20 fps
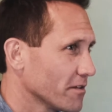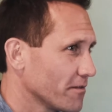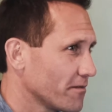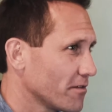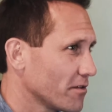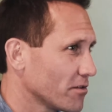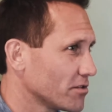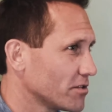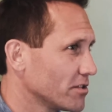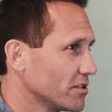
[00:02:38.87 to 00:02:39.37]

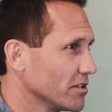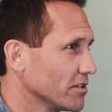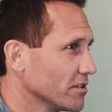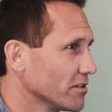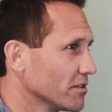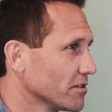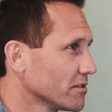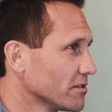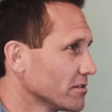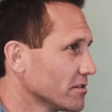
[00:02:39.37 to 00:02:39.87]
first
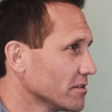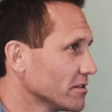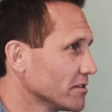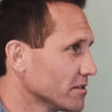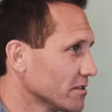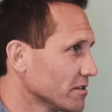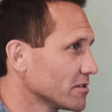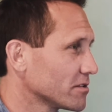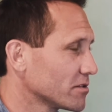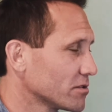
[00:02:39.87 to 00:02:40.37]
year,
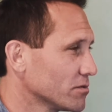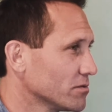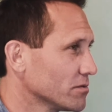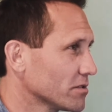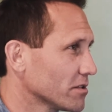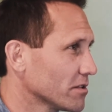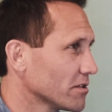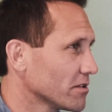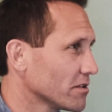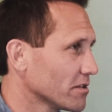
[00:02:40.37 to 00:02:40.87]
the
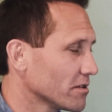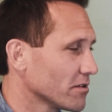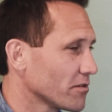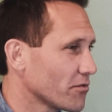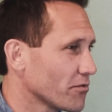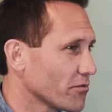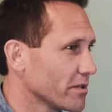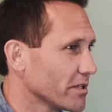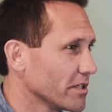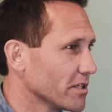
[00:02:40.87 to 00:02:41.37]
school's a
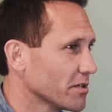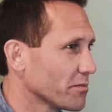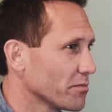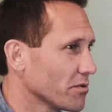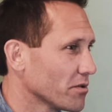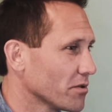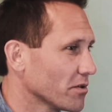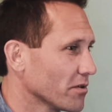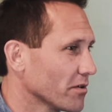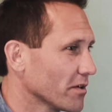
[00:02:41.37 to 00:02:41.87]
3-year
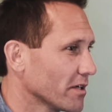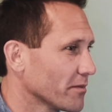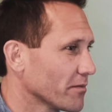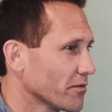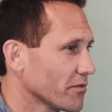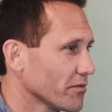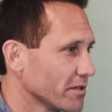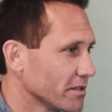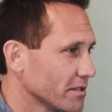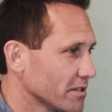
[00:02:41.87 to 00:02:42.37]
program,
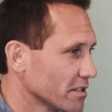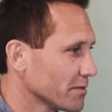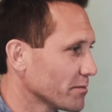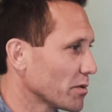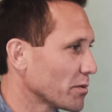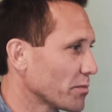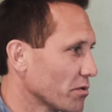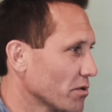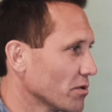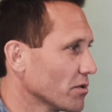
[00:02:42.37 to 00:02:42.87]
3
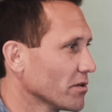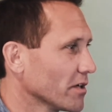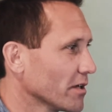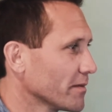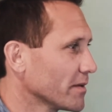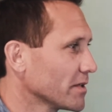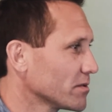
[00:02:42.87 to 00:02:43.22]
summer program.